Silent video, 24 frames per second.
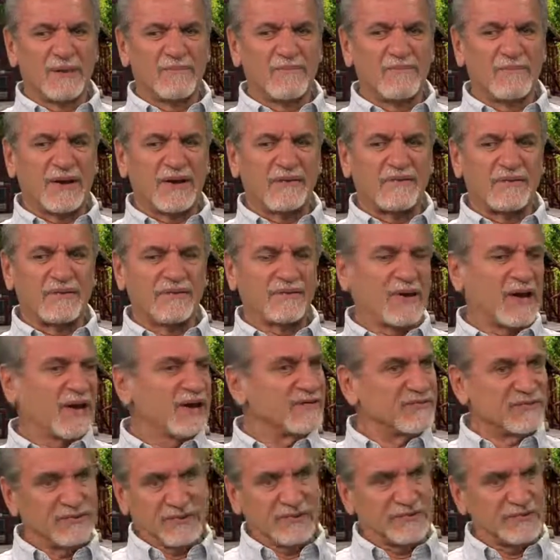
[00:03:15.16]
Benefit for
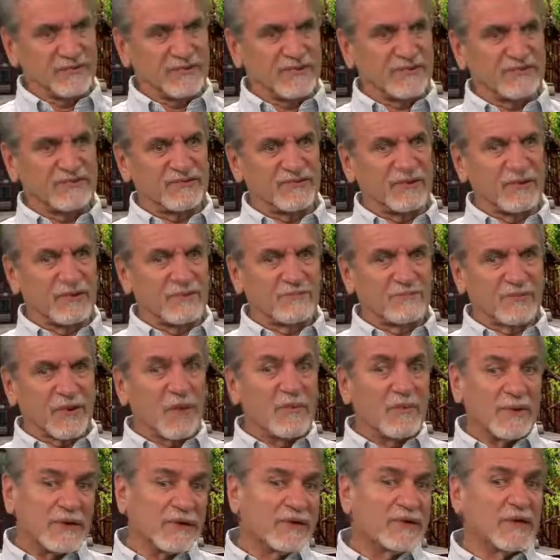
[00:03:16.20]
AIDS Research.
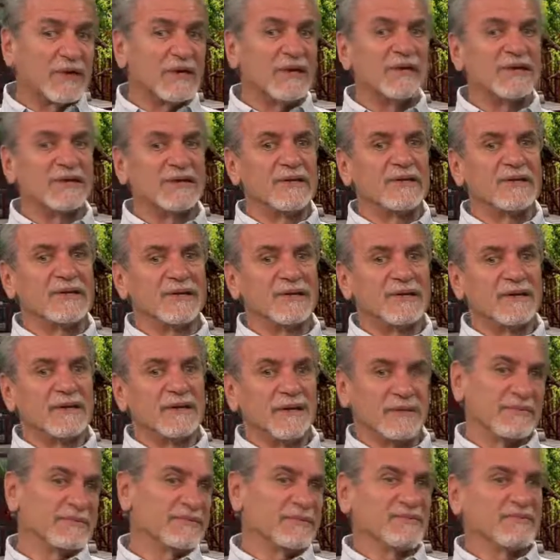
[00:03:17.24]
We did good, and
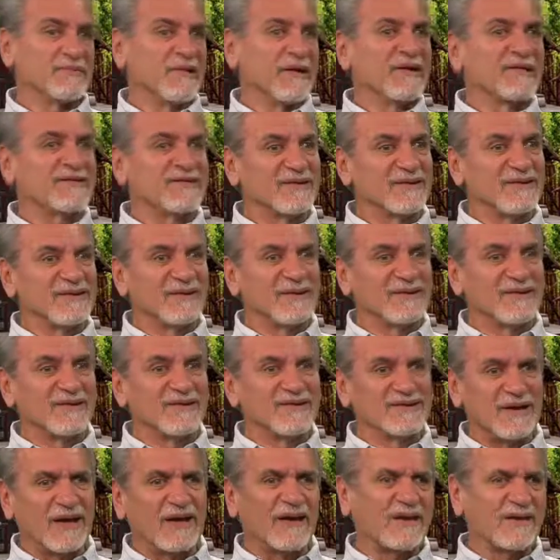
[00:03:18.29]
he was impressed, and he
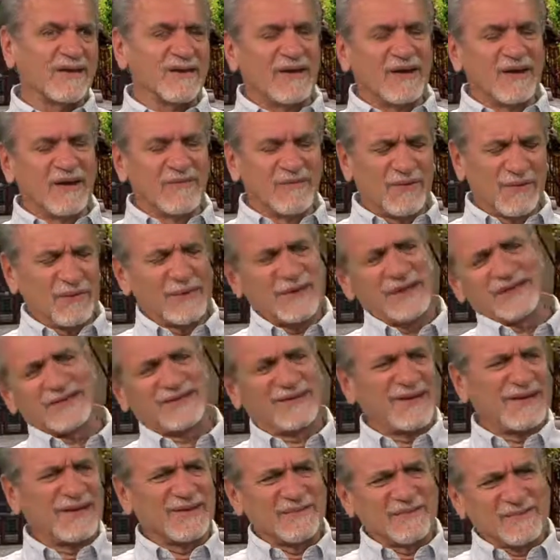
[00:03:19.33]
goes, hey, why don't we get
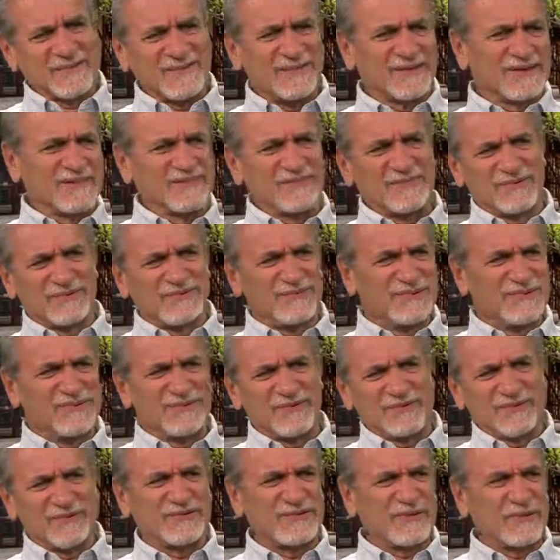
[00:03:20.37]
together? We
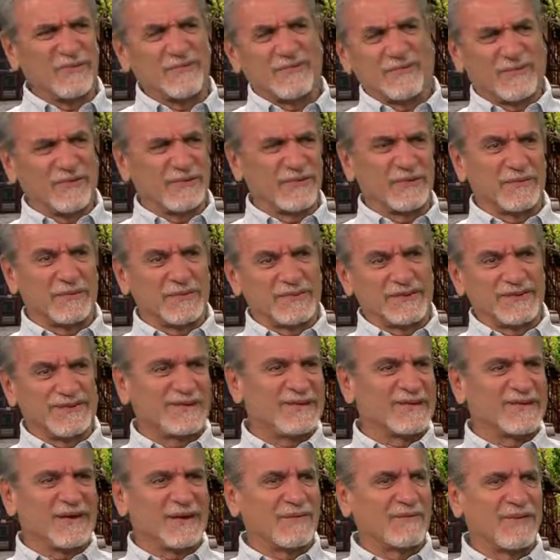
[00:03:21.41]
should do something further with this. I
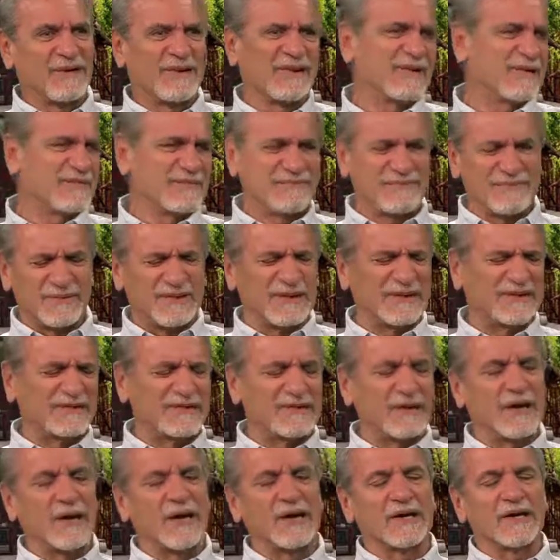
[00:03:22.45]
go, like what? He goes, well, let's
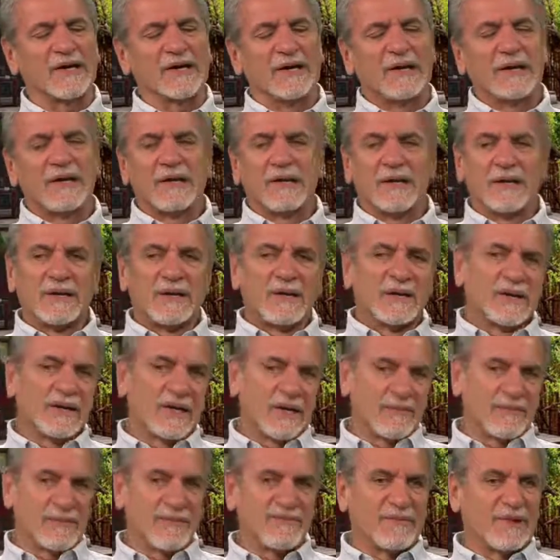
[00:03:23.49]
talk.
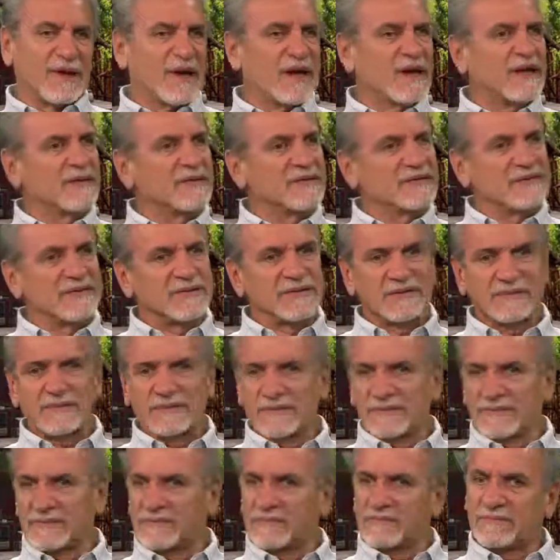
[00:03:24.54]
Came over to my house,
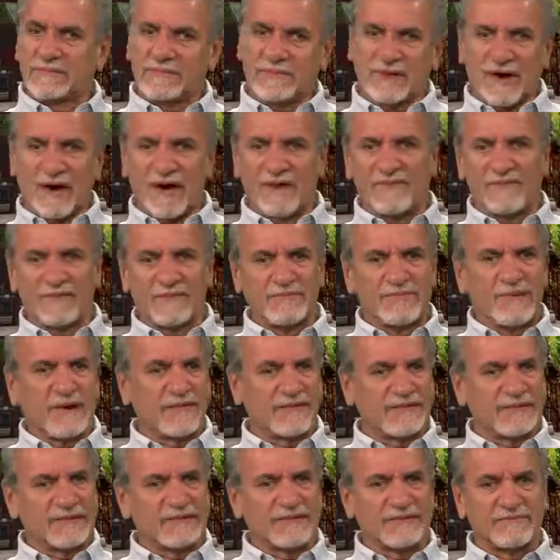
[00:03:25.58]
coffee,
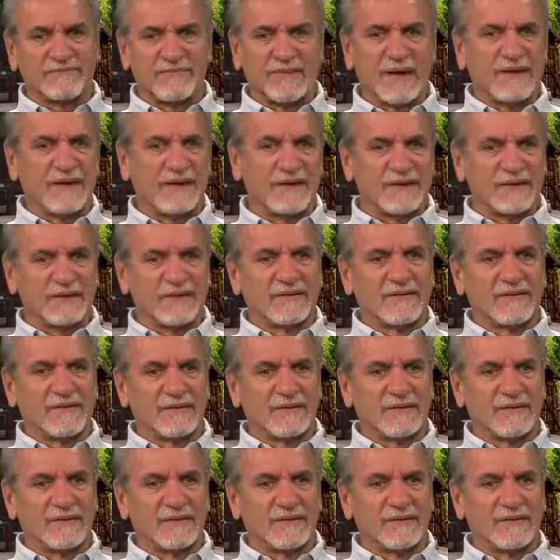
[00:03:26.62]
breakfast, made it.